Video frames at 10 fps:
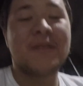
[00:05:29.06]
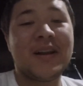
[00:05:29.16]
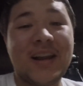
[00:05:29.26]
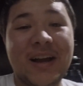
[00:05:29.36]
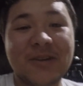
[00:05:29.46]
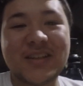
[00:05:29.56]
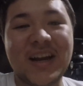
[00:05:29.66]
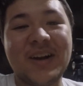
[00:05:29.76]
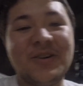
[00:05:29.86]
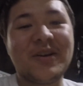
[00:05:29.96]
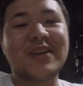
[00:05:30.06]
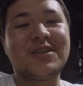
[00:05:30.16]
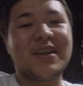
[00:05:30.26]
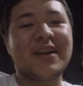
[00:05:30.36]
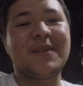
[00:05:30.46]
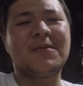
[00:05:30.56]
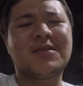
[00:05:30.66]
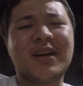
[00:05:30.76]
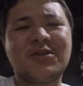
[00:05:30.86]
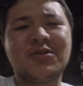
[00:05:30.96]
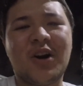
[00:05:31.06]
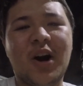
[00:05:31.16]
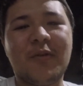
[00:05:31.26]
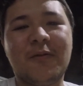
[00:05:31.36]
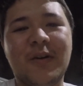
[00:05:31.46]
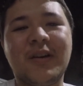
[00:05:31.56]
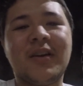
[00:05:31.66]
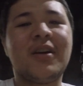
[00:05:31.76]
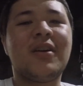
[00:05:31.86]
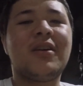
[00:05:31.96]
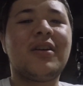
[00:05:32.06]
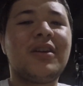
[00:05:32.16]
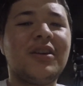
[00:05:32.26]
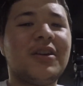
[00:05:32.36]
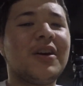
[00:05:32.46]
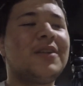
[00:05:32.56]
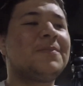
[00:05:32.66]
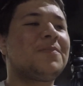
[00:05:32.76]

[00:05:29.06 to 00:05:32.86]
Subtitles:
like I was saying, I know you guys are thinking this guy's using a Harbor Freight heat gun.